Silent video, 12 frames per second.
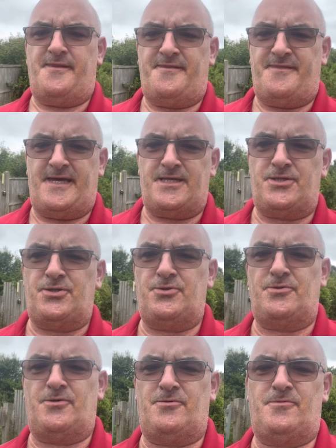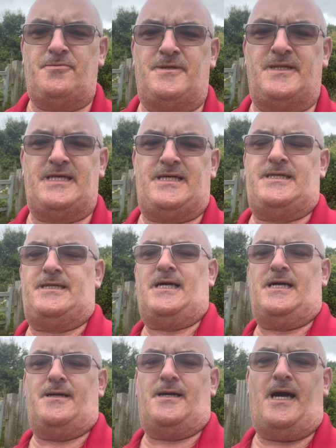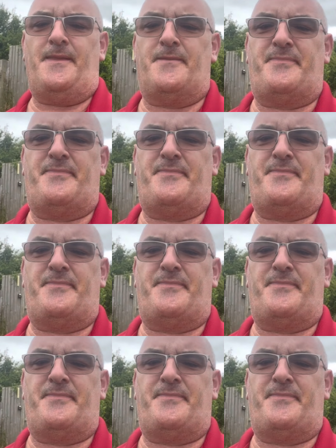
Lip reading: Then you do the other